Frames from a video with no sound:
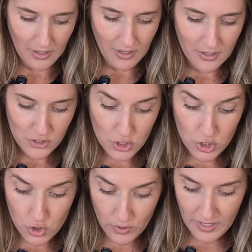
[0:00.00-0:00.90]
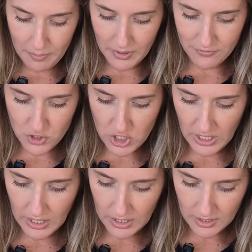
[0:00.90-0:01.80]
strip of
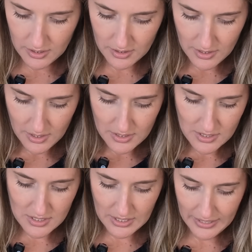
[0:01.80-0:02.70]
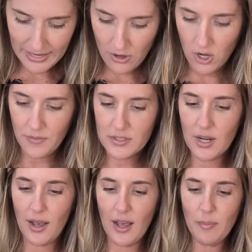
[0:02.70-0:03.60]
chicken sticking out on the
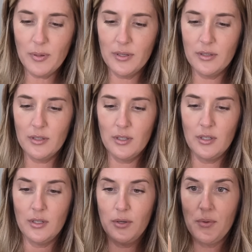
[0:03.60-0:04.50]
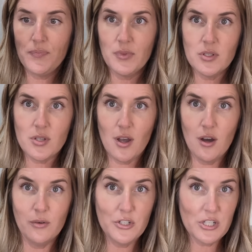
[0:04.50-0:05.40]
top.
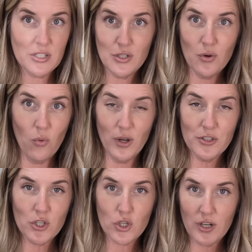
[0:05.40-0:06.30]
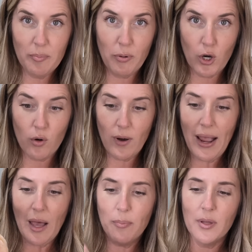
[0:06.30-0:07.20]
So we just do 1 strip per
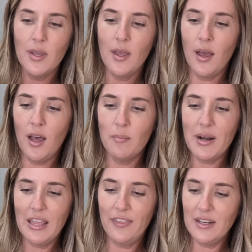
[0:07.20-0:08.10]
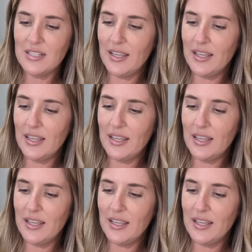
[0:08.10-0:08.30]
wrap. But I think to